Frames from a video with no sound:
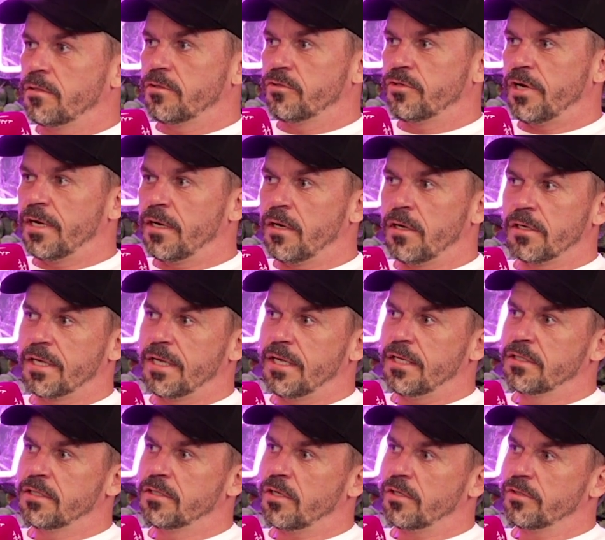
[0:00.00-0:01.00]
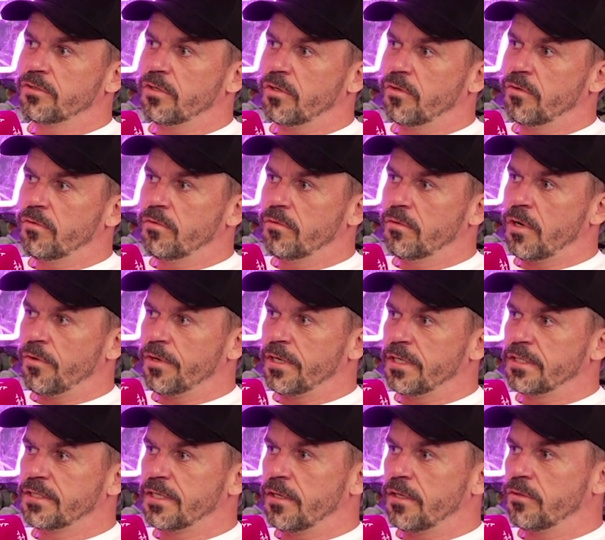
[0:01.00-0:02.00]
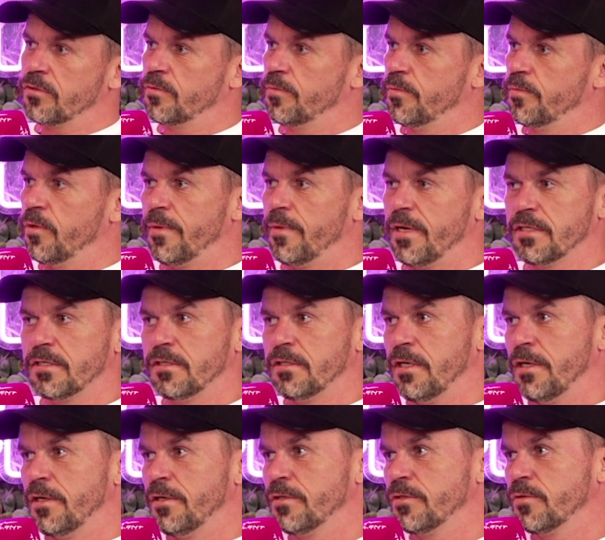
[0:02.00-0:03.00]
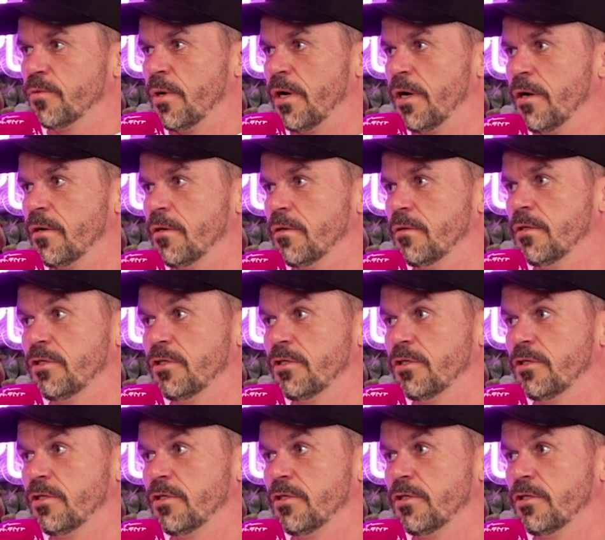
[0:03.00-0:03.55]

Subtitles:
trained a lot of kids also going into those pubescent years where